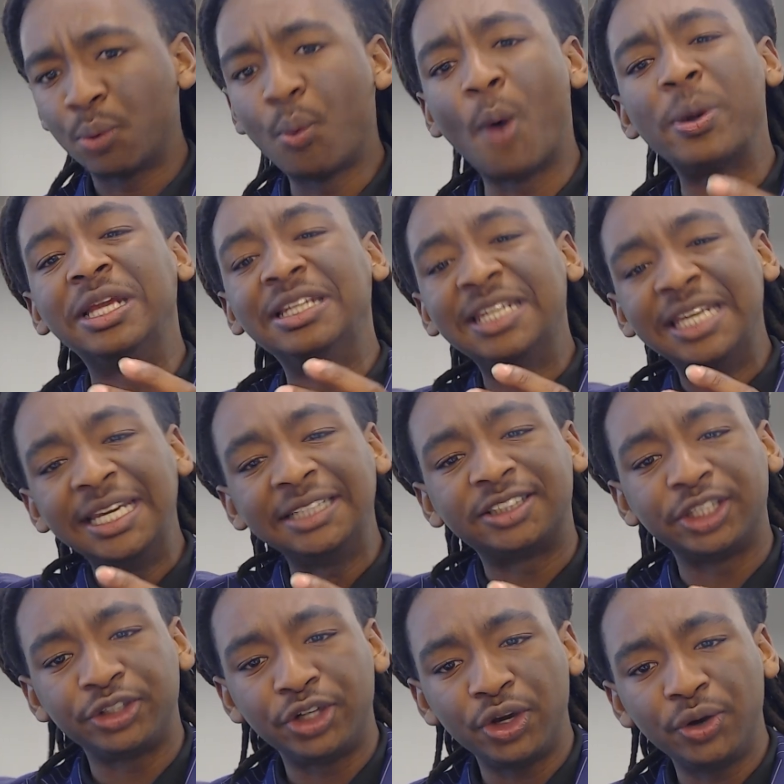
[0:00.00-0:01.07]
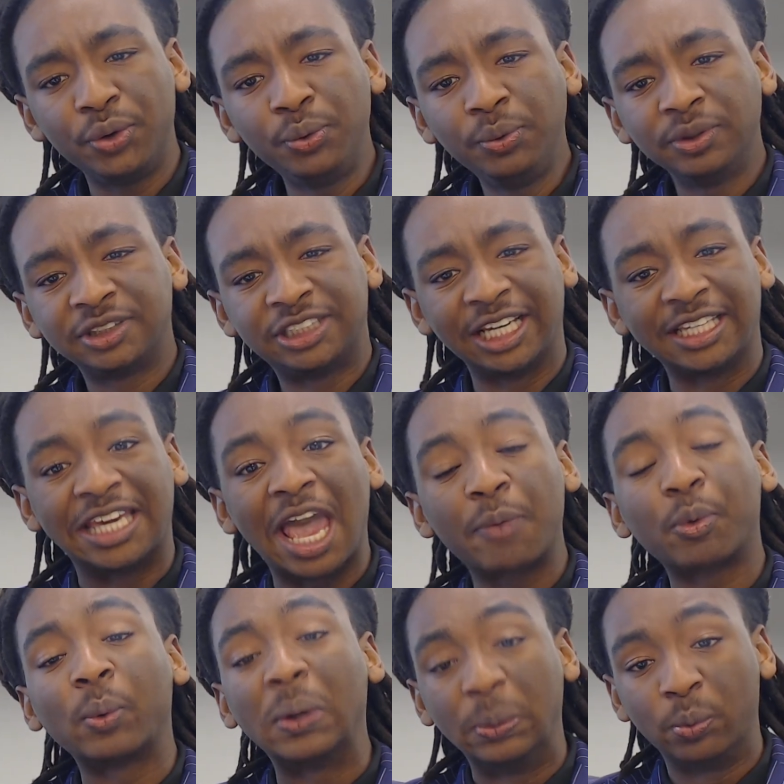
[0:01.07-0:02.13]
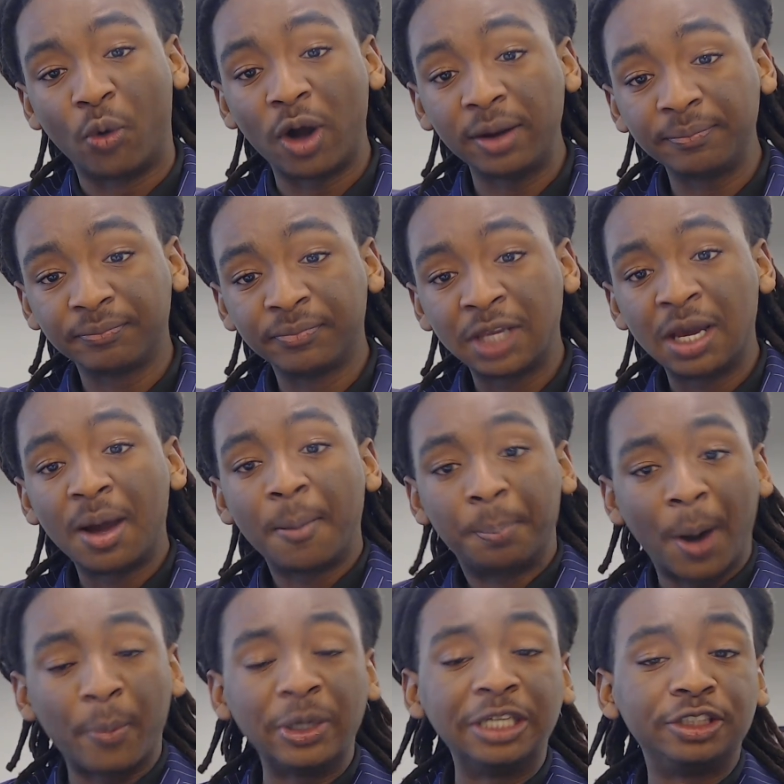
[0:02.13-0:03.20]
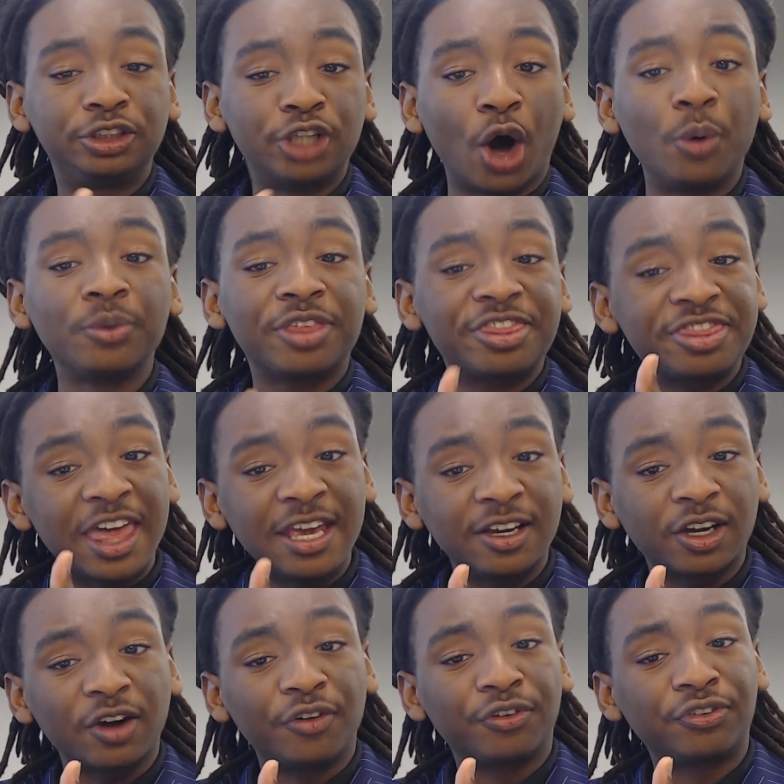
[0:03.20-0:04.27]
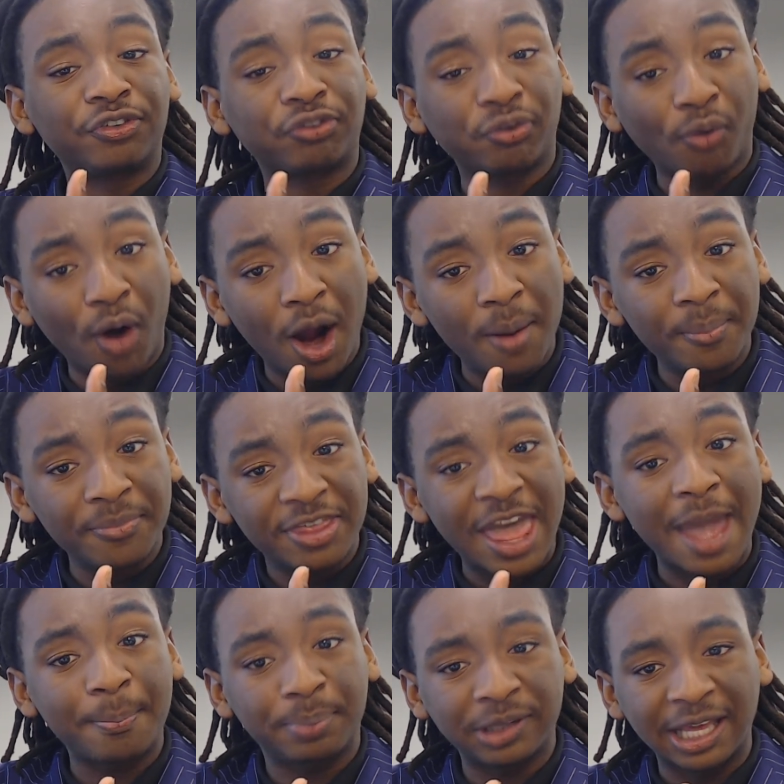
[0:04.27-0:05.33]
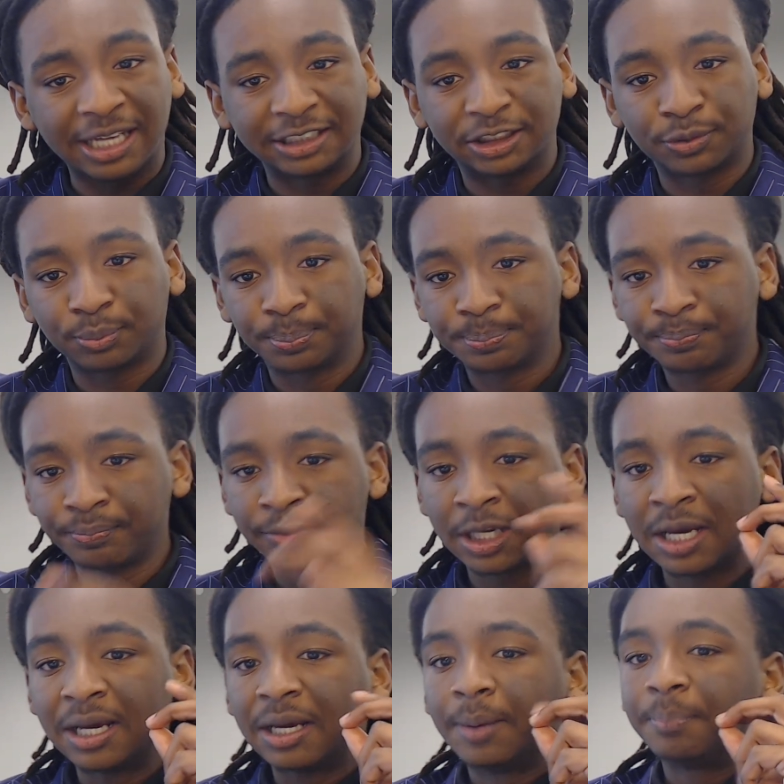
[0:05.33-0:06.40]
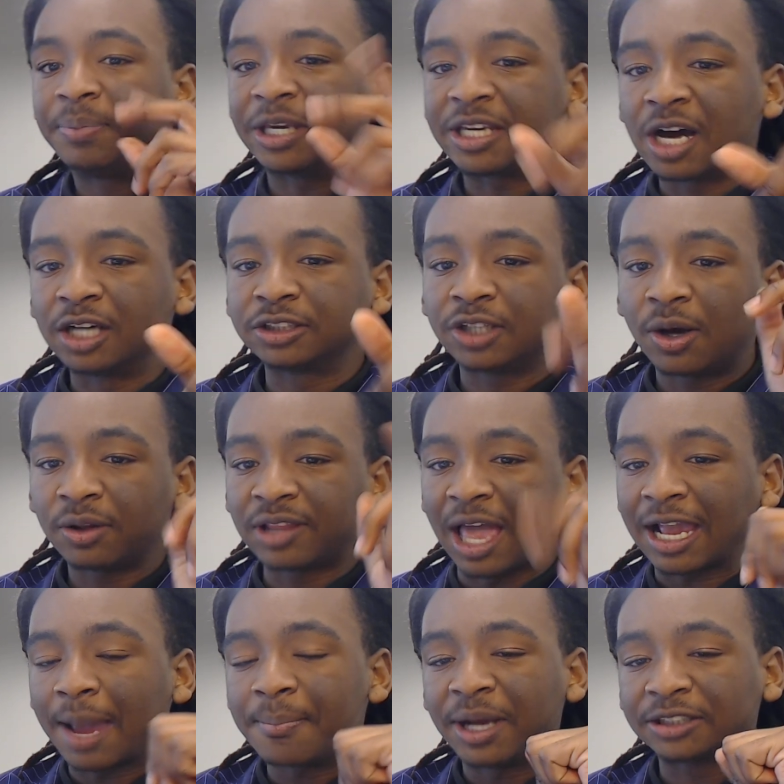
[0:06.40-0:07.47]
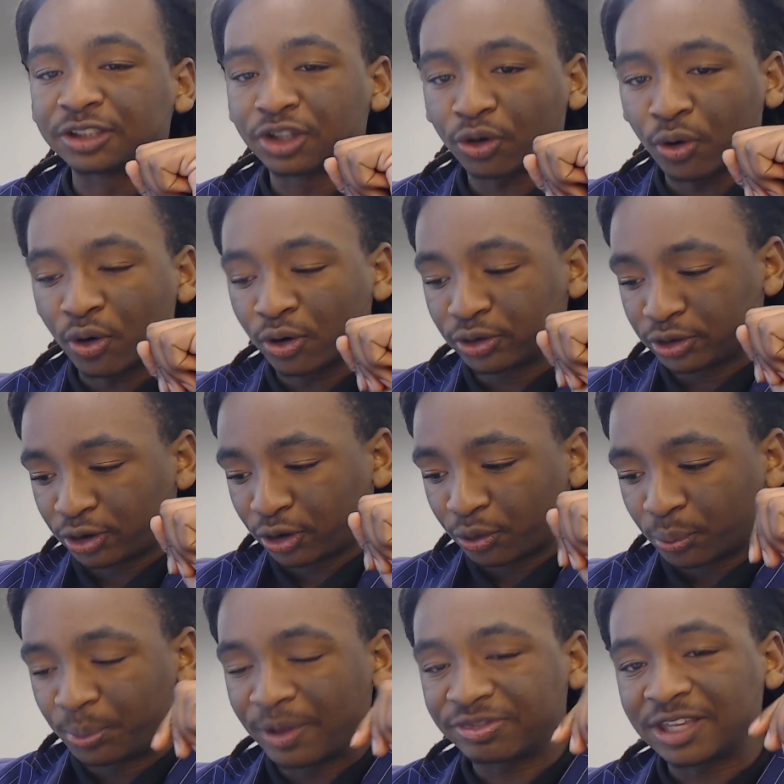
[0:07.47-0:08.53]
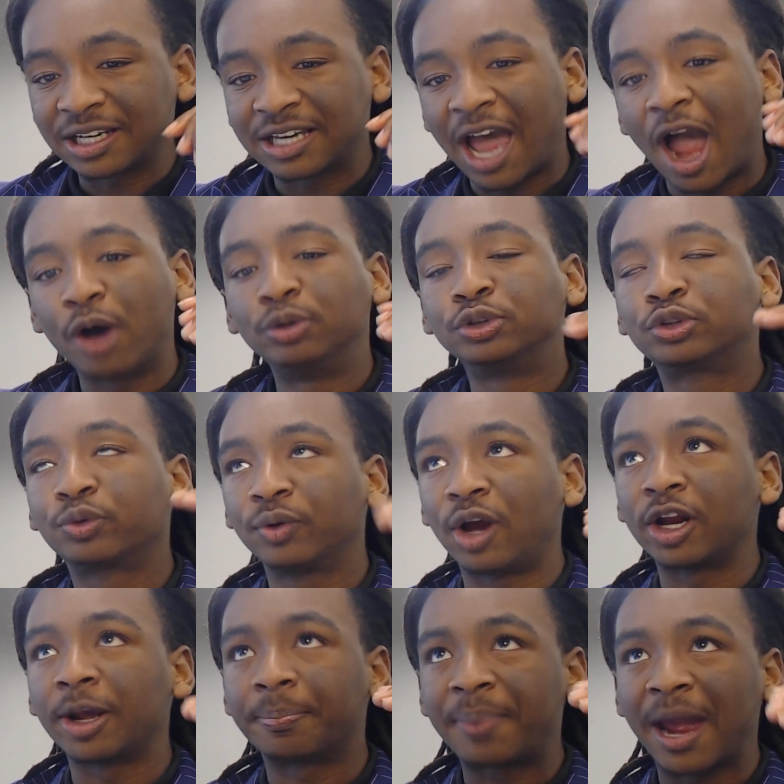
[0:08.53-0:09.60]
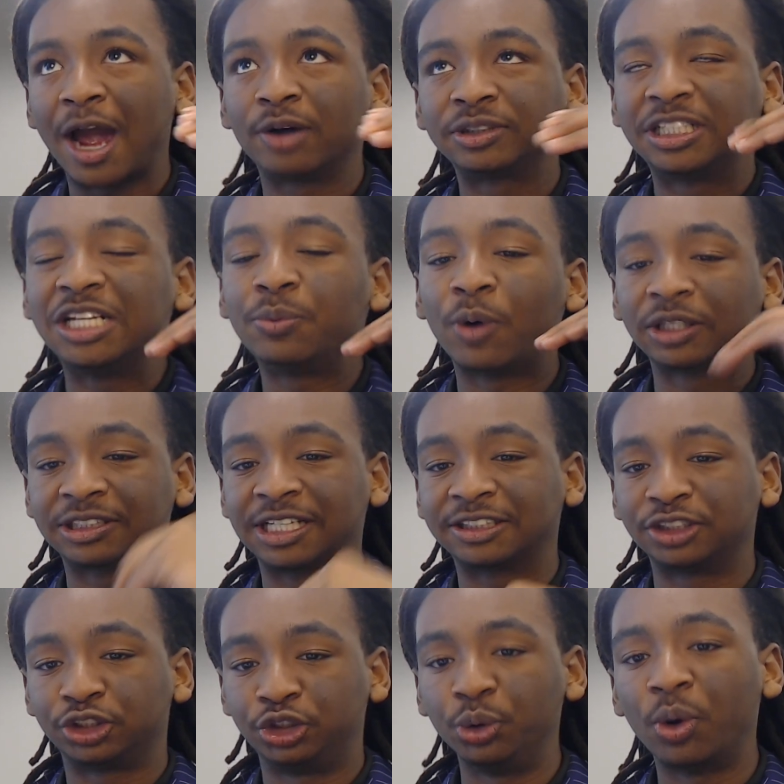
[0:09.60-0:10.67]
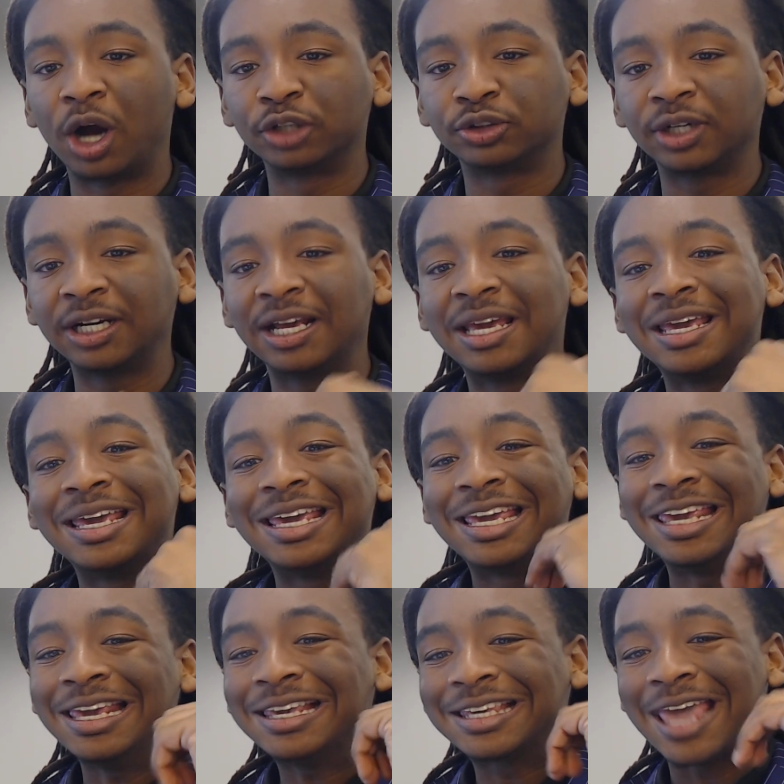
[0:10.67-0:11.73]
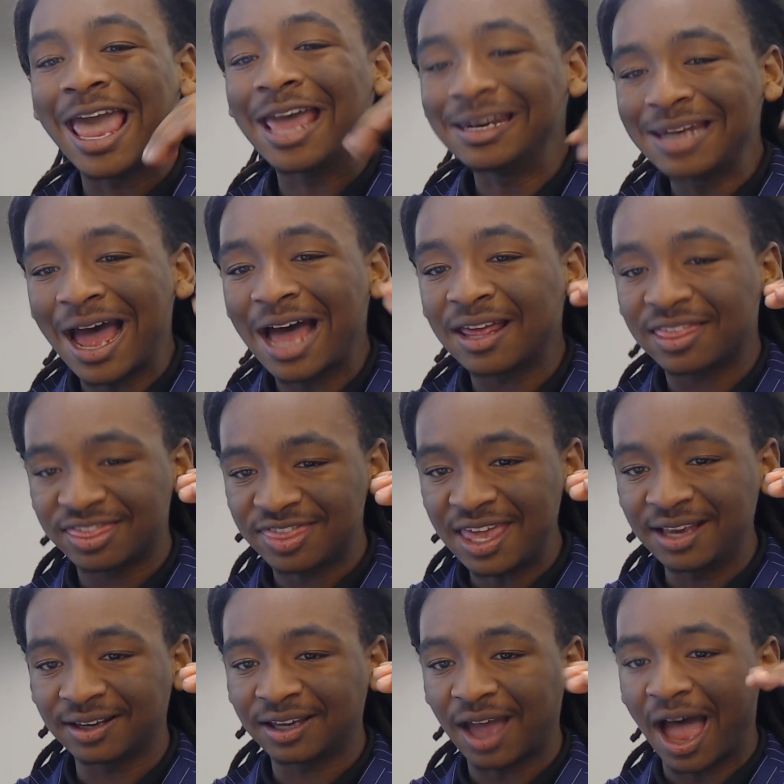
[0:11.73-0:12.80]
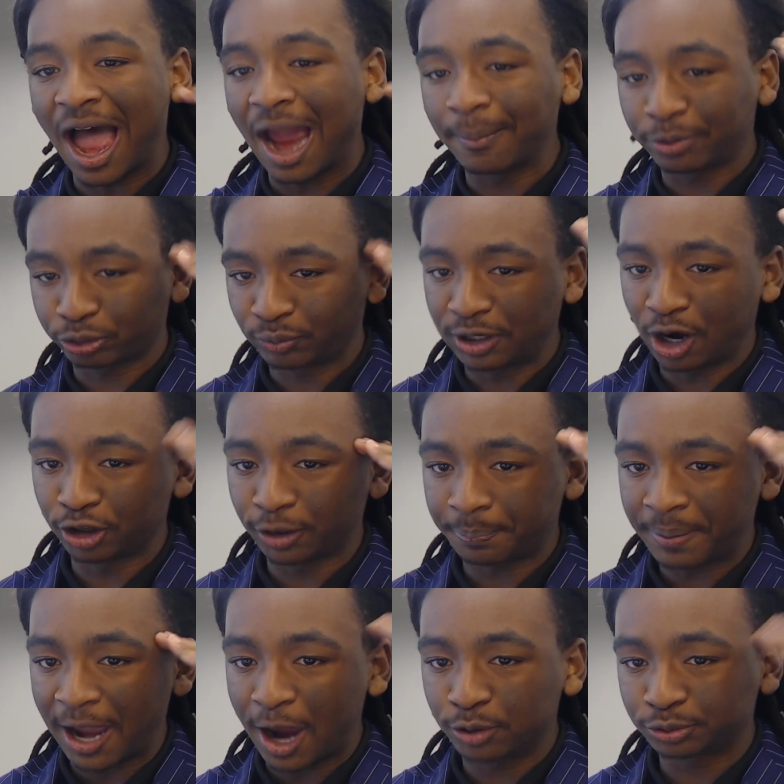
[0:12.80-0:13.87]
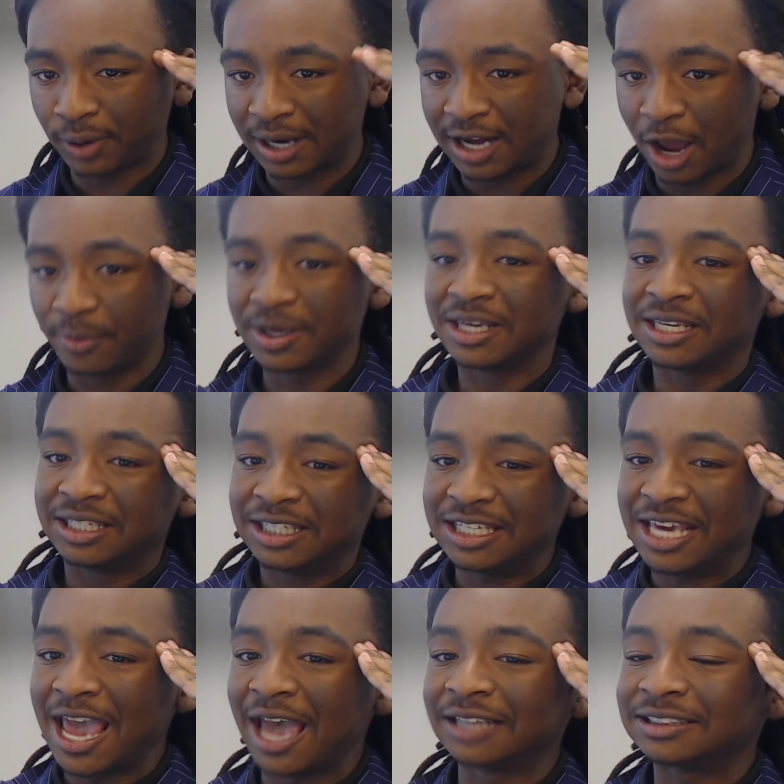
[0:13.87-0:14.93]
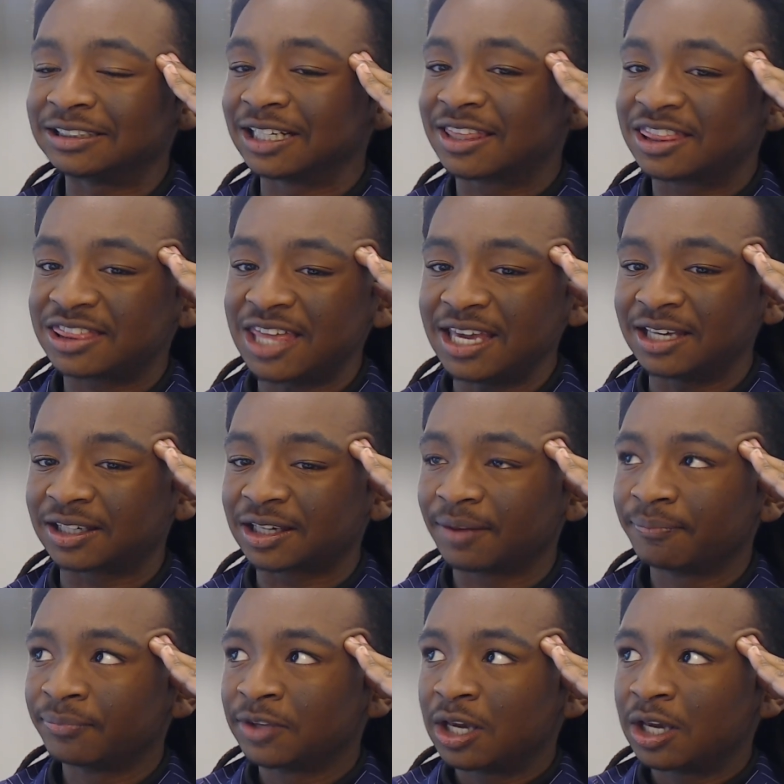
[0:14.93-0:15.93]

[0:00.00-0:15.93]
what we need to do to get what we want, but we don't think from that place. Because, like I mentioned earlier, with the guy who's 300 pounds, he wants to get to 200, he cannot think, I'm 300 pounds right now. He has to think